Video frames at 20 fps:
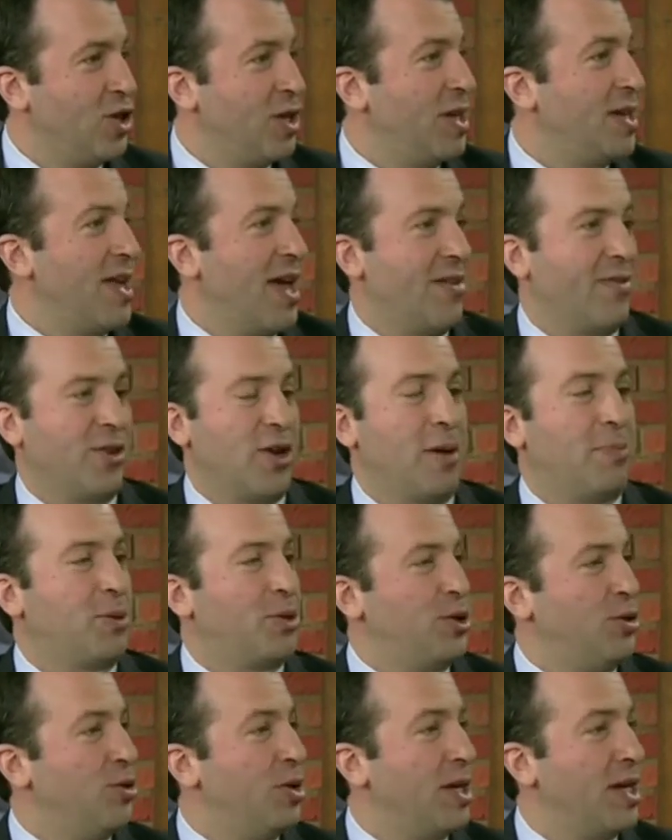She didn't have an
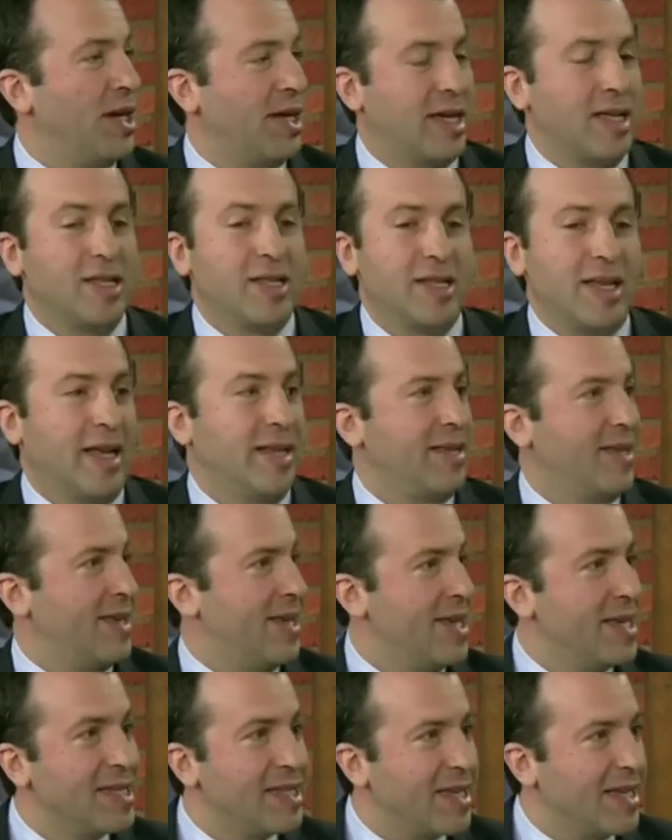opportunity to
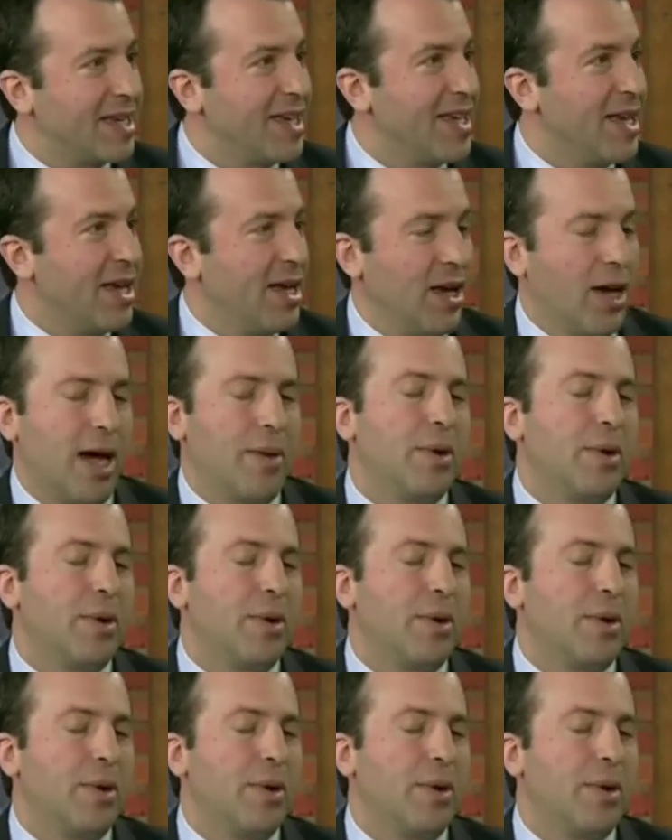consent to kissing.